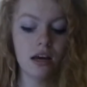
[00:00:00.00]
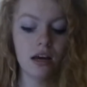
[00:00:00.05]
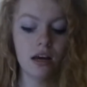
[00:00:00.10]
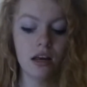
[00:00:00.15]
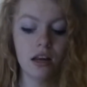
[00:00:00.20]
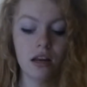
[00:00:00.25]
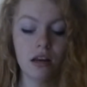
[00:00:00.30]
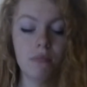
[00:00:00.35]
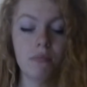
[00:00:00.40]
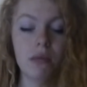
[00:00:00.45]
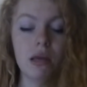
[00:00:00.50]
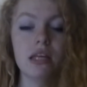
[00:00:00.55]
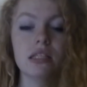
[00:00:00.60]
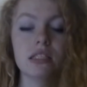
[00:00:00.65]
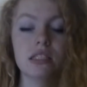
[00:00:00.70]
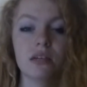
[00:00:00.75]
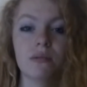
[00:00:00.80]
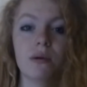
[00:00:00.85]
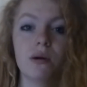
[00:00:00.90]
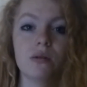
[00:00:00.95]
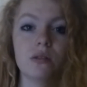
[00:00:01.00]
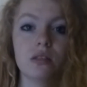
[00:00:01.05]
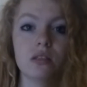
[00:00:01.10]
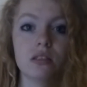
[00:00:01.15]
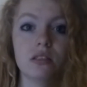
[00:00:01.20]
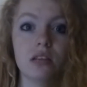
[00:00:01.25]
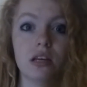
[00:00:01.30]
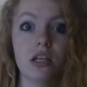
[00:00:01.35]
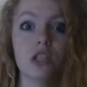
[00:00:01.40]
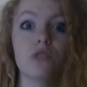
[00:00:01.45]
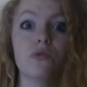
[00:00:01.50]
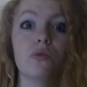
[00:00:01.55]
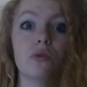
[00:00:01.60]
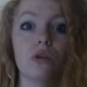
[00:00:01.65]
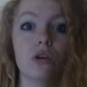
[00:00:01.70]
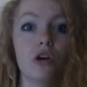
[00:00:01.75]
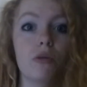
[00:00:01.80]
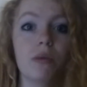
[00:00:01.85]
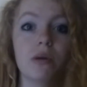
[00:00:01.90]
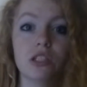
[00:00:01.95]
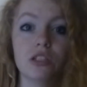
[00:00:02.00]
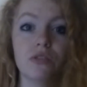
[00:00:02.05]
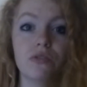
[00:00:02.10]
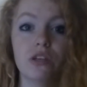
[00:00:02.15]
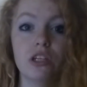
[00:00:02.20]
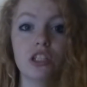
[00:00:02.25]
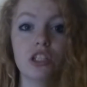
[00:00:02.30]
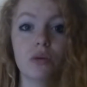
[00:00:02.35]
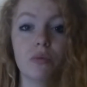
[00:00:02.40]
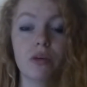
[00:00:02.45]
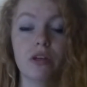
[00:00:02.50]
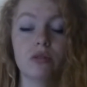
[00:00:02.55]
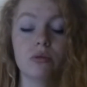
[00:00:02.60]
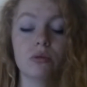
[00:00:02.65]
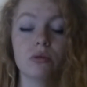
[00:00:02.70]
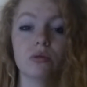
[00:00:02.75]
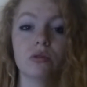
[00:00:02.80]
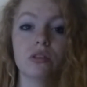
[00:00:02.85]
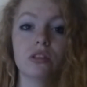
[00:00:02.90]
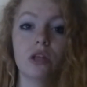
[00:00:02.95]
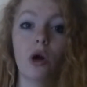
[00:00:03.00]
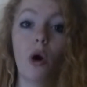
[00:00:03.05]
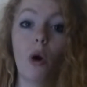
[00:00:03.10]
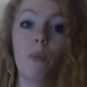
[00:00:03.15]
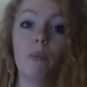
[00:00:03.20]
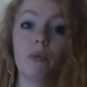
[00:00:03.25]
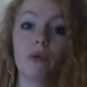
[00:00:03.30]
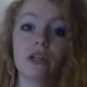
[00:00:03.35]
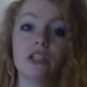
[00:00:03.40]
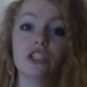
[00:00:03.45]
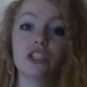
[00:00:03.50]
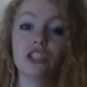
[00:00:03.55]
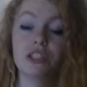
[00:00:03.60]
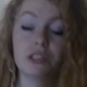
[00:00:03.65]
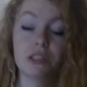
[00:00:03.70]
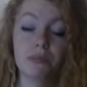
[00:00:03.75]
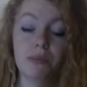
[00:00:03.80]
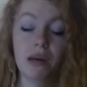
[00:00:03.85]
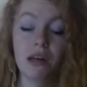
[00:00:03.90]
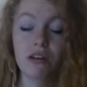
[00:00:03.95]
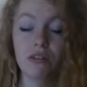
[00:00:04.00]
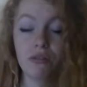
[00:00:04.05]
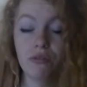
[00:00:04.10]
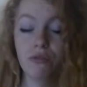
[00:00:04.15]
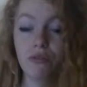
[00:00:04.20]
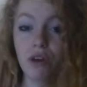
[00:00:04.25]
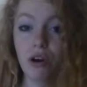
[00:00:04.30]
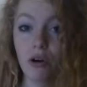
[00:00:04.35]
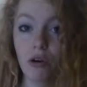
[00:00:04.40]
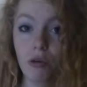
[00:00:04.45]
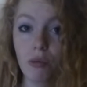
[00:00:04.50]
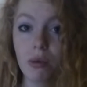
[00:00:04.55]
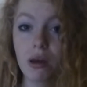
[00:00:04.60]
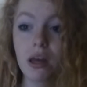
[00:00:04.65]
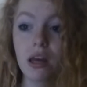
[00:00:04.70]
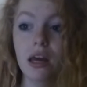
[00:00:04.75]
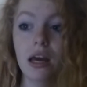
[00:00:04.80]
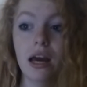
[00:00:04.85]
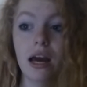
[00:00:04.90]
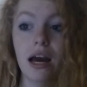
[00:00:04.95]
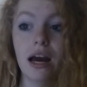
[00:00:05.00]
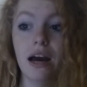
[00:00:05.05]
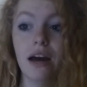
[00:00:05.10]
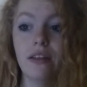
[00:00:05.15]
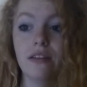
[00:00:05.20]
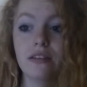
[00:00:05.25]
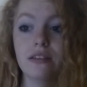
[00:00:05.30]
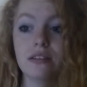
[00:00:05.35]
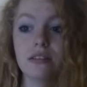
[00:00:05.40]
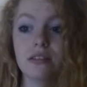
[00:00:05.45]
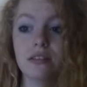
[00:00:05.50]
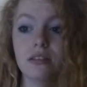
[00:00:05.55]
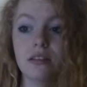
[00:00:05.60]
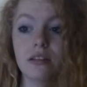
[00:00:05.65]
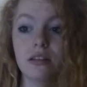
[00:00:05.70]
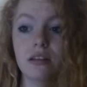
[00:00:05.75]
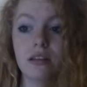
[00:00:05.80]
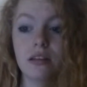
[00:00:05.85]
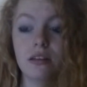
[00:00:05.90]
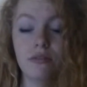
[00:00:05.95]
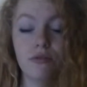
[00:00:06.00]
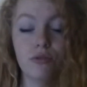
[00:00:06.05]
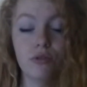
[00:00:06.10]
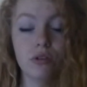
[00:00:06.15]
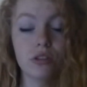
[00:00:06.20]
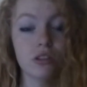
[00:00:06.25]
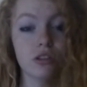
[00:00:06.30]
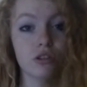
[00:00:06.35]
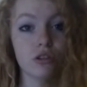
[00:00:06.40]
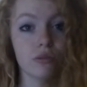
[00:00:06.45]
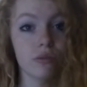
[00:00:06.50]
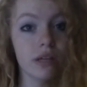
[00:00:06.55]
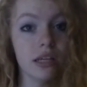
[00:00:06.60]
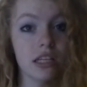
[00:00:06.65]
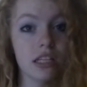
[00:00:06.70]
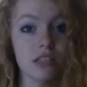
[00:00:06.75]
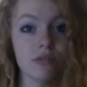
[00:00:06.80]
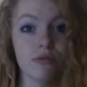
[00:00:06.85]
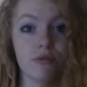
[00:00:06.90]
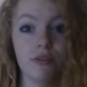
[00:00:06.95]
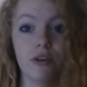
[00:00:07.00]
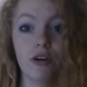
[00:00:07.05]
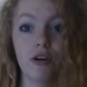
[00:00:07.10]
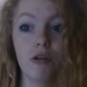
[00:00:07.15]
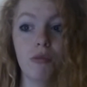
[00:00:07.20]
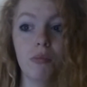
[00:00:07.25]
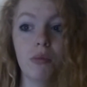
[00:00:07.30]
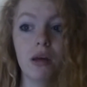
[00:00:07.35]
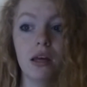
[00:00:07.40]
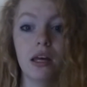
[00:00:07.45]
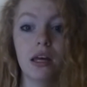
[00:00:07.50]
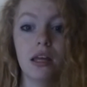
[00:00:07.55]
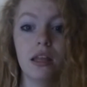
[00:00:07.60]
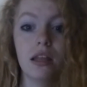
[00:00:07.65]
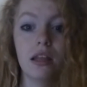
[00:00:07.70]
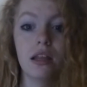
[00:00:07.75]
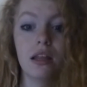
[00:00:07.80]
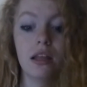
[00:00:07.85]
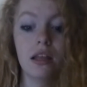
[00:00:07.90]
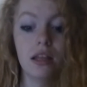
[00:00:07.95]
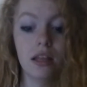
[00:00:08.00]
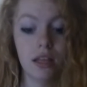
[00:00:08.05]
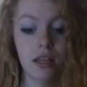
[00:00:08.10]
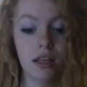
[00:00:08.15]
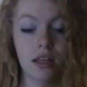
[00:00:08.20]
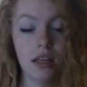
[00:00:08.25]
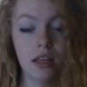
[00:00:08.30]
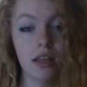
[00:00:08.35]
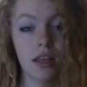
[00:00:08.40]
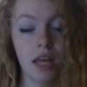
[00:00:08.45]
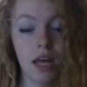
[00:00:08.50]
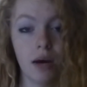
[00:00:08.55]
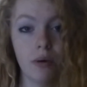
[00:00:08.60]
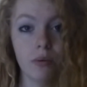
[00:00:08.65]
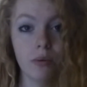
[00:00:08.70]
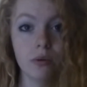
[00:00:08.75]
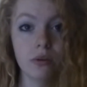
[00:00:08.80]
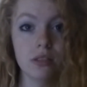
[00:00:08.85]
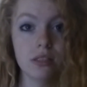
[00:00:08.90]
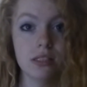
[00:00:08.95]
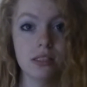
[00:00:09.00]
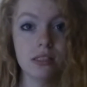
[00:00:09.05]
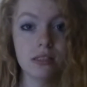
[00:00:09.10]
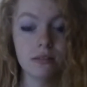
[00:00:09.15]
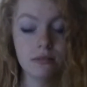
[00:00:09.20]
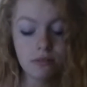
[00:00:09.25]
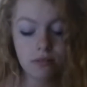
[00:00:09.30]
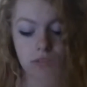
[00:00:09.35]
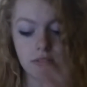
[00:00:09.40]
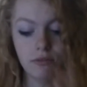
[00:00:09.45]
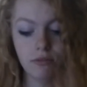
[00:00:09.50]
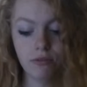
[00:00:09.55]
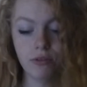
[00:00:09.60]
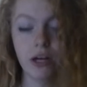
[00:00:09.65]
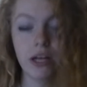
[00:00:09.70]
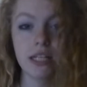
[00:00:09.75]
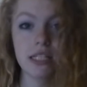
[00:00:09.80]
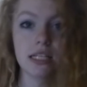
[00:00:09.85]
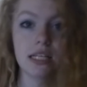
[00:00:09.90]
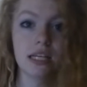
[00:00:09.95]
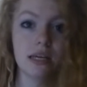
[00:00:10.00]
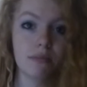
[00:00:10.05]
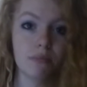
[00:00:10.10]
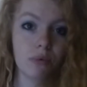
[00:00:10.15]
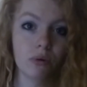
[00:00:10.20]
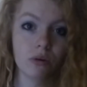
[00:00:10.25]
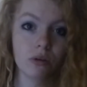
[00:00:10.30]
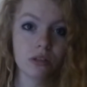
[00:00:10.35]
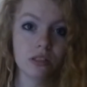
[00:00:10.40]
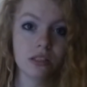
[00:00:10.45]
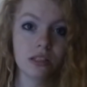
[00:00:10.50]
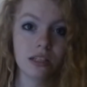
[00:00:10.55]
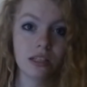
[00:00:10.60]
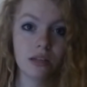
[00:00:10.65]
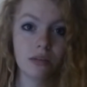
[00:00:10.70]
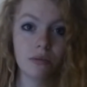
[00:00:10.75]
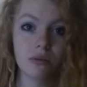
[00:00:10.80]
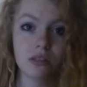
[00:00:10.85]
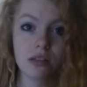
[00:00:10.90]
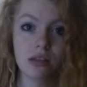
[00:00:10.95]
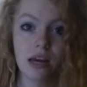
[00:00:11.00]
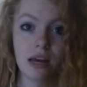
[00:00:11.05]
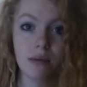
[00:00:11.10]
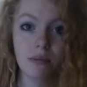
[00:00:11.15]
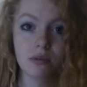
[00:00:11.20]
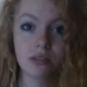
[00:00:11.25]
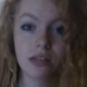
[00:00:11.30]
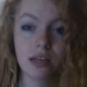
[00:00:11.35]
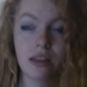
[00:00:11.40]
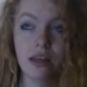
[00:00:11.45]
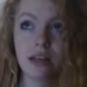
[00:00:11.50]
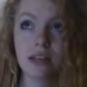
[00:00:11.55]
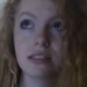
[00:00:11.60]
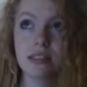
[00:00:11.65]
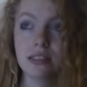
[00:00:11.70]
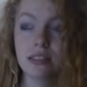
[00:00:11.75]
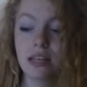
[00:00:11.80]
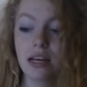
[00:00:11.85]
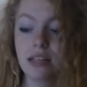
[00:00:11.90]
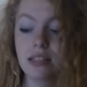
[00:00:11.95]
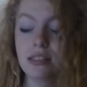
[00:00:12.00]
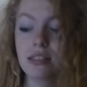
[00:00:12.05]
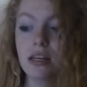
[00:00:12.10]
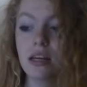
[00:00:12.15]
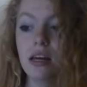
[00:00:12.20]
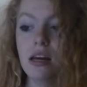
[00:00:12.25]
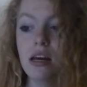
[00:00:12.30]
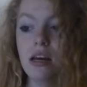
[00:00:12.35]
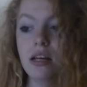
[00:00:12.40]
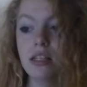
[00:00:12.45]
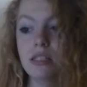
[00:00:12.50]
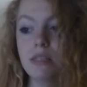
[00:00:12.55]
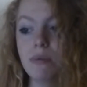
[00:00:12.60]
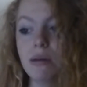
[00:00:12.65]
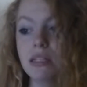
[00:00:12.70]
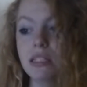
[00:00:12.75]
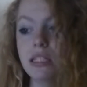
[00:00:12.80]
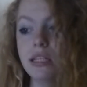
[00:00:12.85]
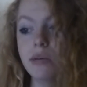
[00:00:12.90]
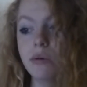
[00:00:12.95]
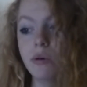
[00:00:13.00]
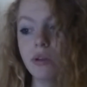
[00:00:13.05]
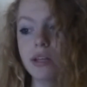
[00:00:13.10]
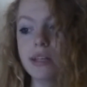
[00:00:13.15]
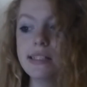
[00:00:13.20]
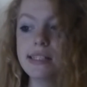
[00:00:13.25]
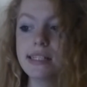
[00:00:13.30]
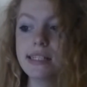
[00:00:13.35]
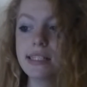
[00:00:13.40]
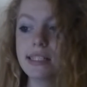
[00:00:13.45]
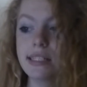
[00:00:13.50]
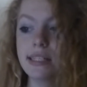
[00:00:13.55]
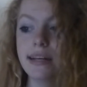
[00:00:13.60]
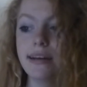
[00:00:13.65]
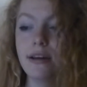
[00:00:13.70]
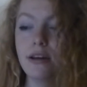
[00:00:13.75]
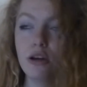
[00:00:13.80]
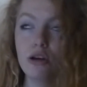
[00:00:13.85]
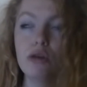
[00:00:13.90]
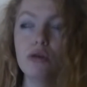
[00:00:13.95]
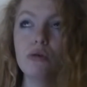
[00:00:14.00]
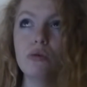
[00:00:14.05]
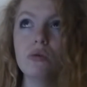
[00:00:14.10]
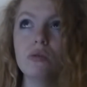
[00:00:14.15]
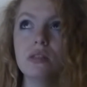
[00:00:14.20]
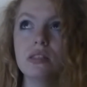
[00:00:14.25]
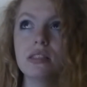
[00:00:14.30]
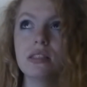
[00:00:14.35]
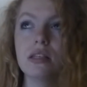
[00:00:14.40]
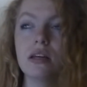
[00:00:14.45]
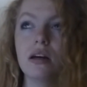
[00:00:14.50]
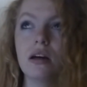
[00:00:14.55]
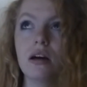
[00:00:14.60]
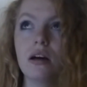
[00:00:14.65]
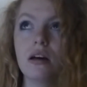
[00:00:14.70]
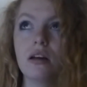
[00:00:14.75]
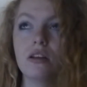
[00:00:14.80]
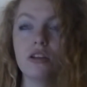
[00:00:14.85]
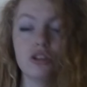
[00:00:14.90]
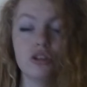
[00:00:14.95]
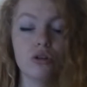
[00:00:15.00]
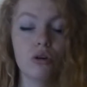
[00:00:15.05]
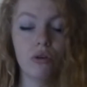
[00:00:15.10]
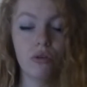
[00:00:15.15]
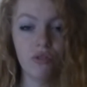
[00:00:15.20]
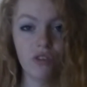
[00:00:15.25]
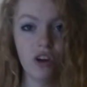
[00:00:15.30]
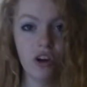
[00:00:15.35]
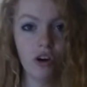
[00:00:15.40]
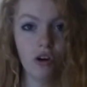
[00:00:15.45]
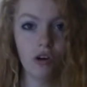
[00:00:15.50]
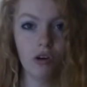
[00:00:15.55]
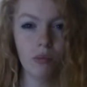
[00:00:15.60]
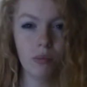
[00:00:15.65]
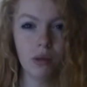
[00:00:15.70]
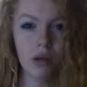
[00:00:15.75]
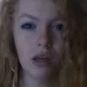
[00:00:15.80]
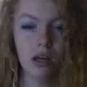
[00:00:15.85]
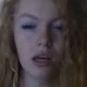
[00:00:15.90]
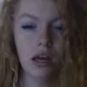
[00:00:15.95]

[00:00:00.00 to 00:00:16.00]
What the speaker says: an amazing amount of success for a low-budget feature, which was also a British independent film. And for a social realism film, that was vitally important that they were able to get that success. So basically what they did is they used the short film,